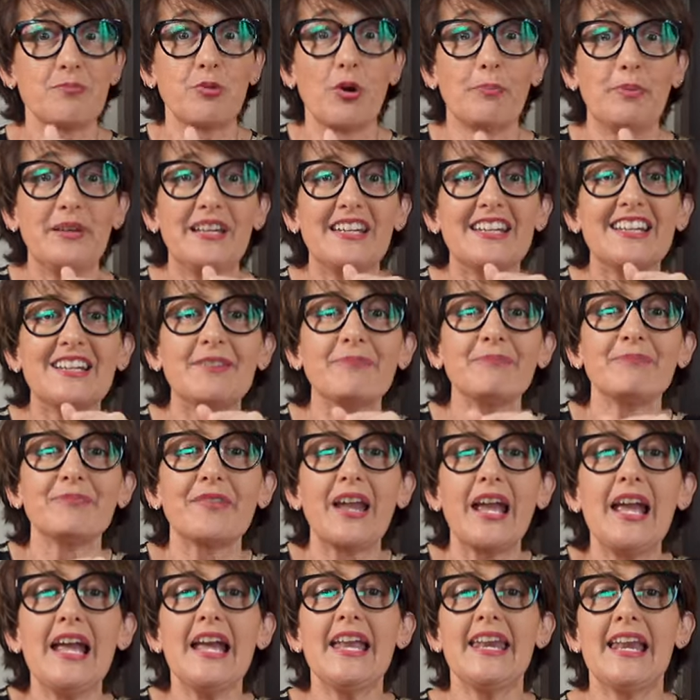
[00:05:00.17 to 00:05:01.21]
properly.
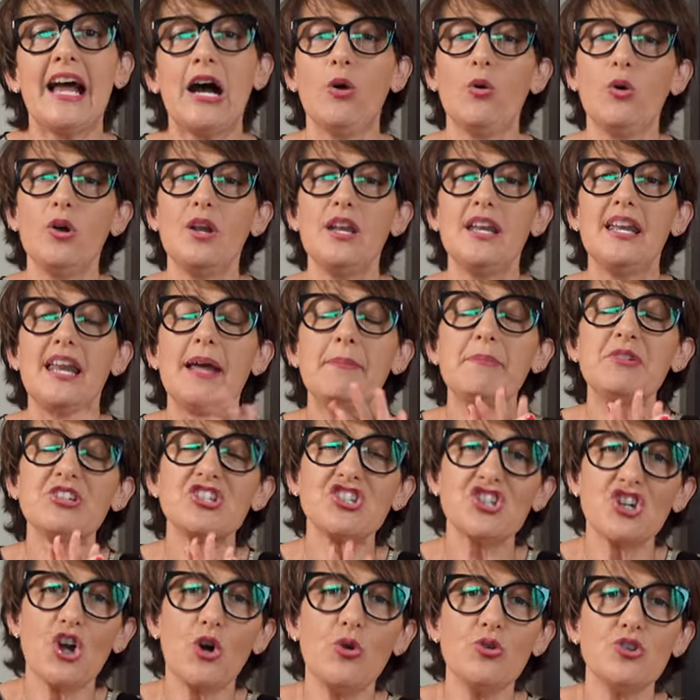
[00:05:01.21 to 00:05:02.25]
Now, let me
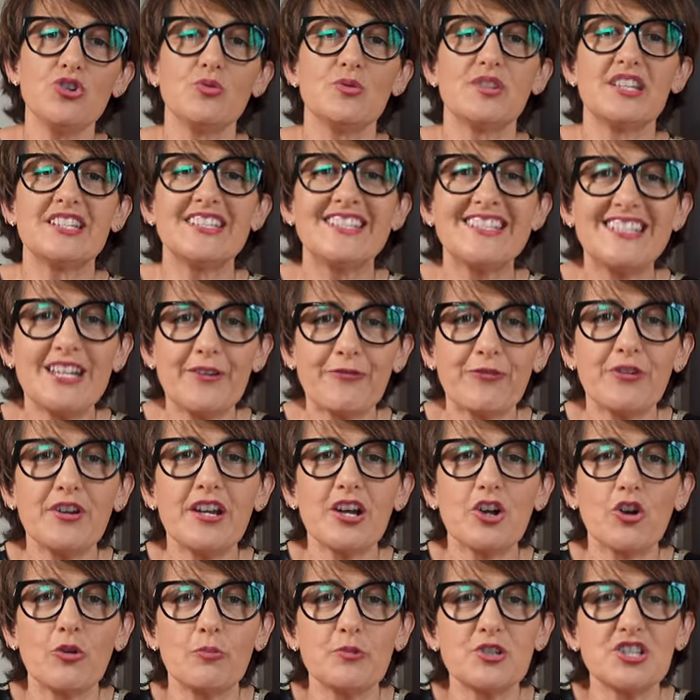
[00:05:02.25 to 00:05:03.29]
show you the different
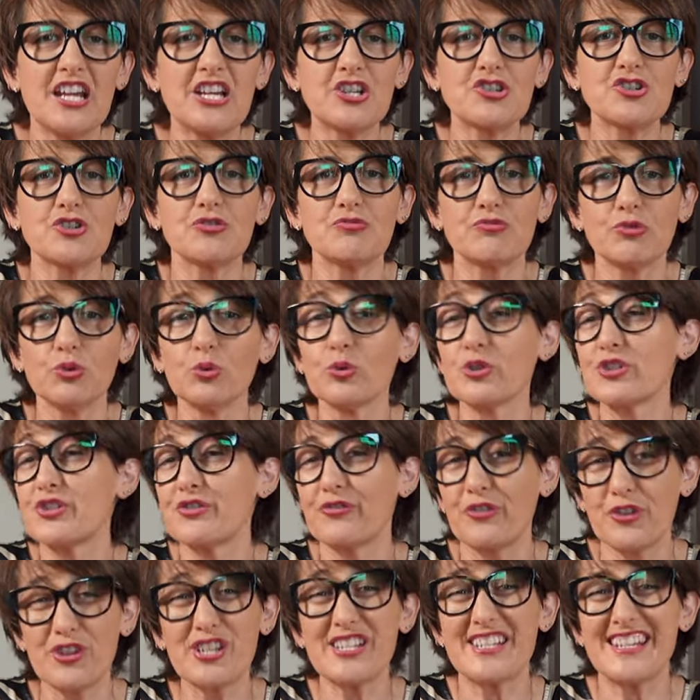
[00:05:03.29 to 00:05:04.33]
accommodation rules
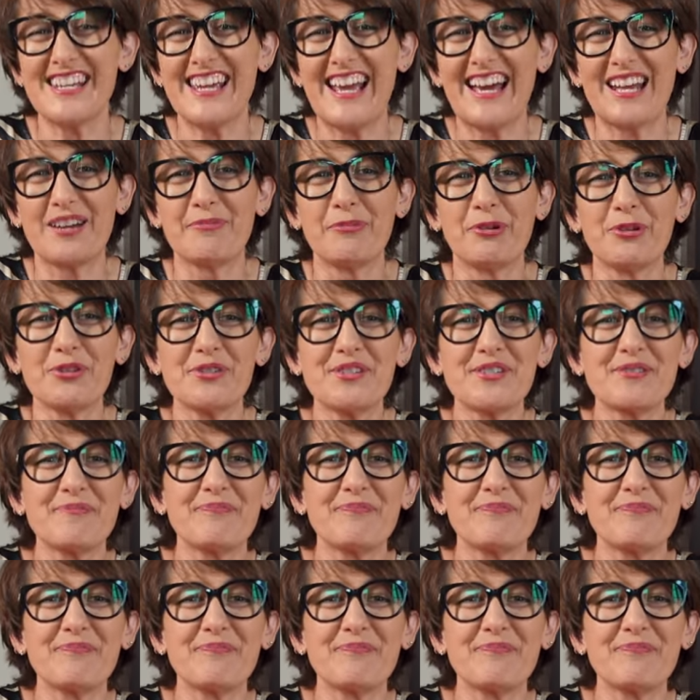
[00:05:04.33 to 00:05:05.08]
for the sea animals.